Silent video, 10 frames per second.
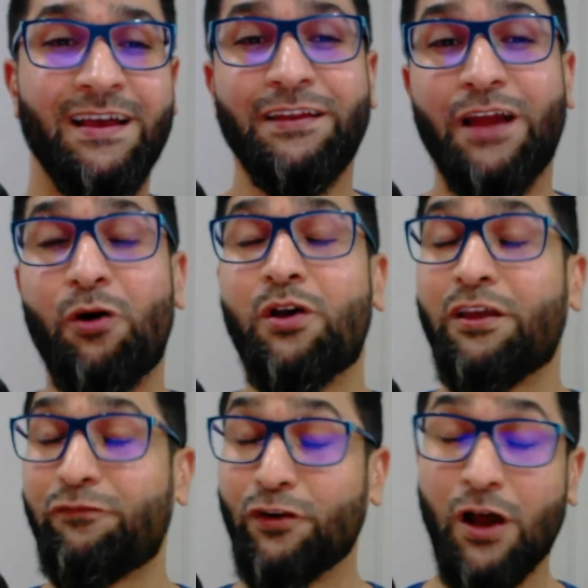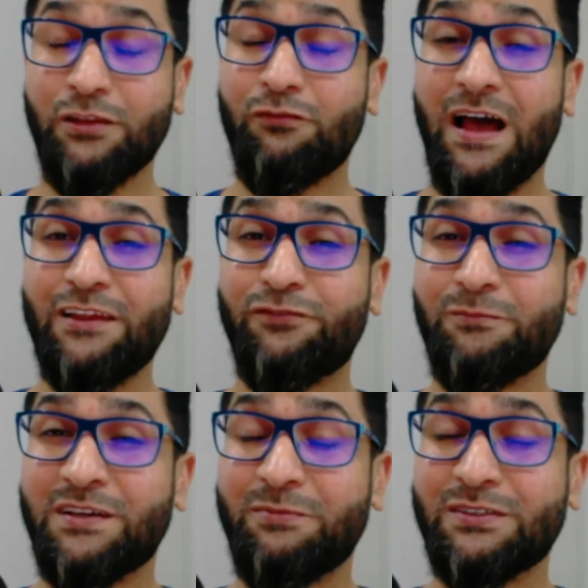Now, if you got the value from
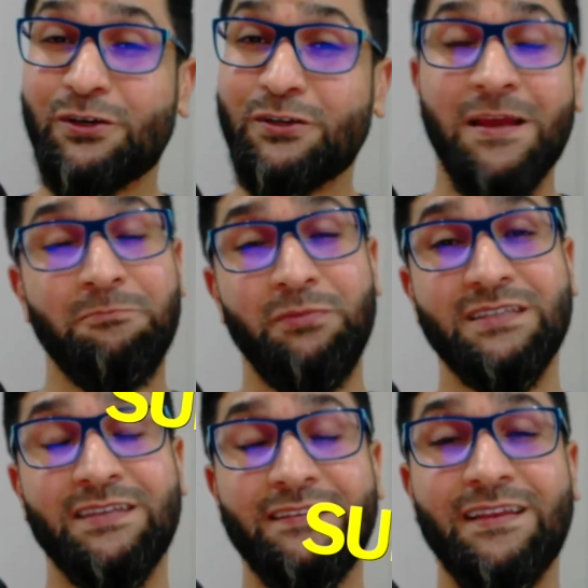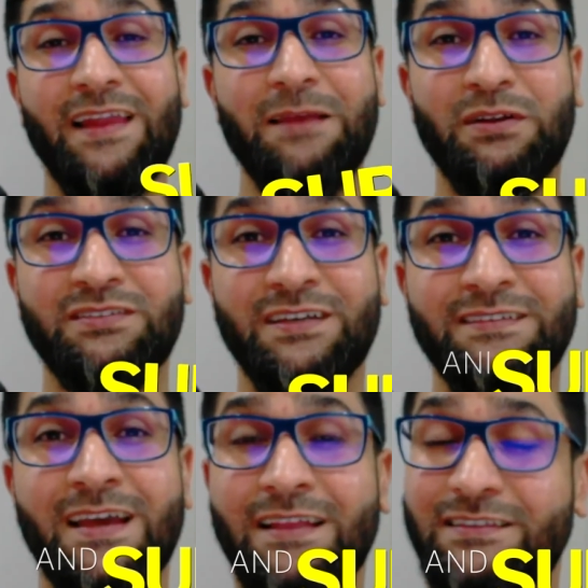the episode, please hit the like
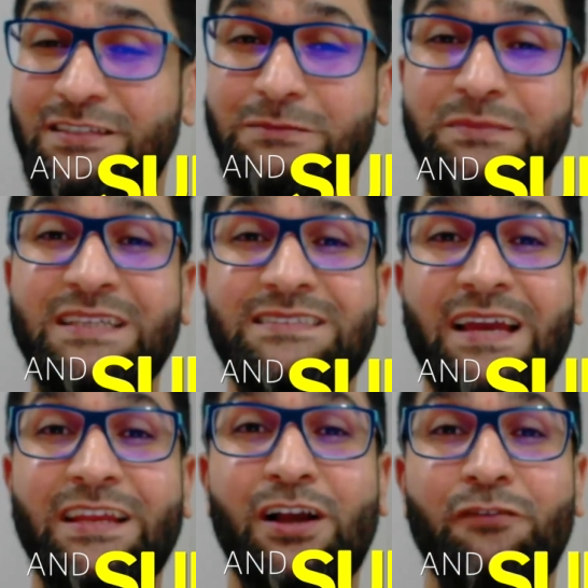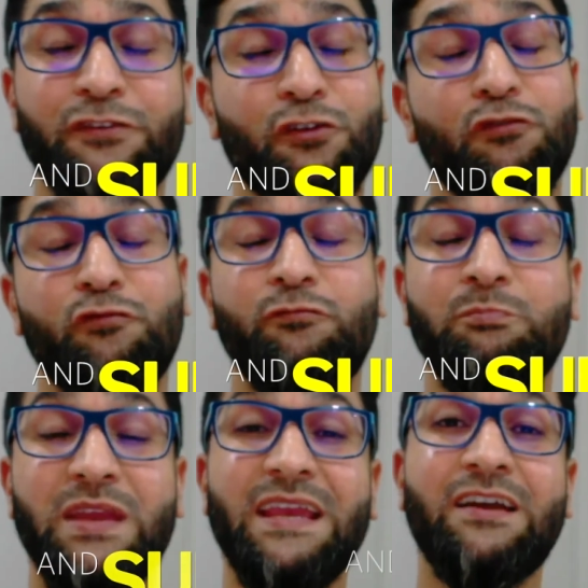button. This is me signing off. You will
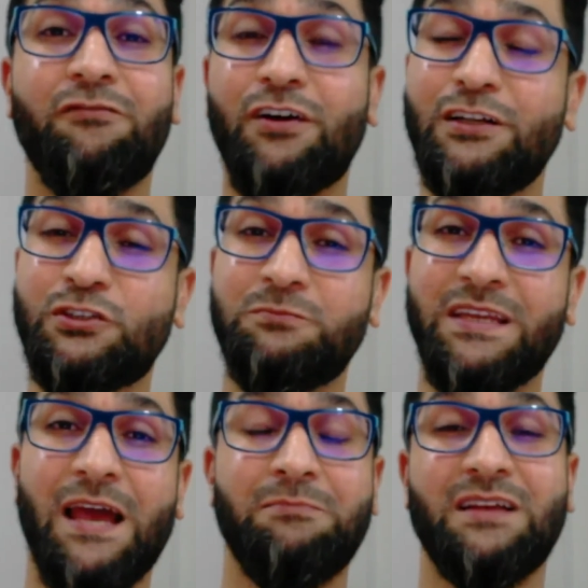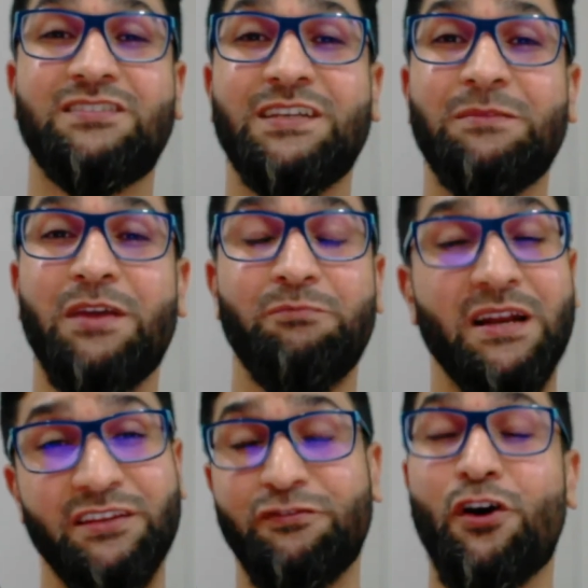mean a world to me and my team,
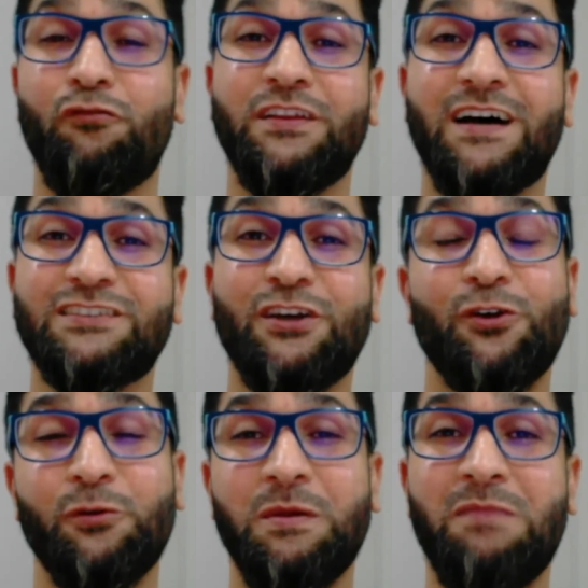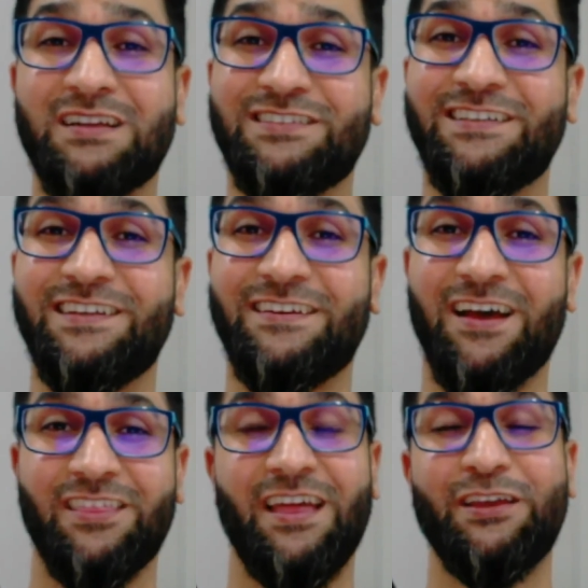but if you're with us, you're going to be mastering
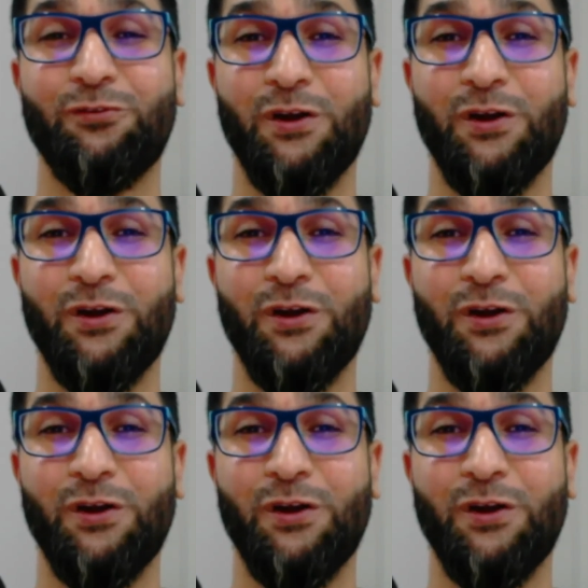data. Thank you very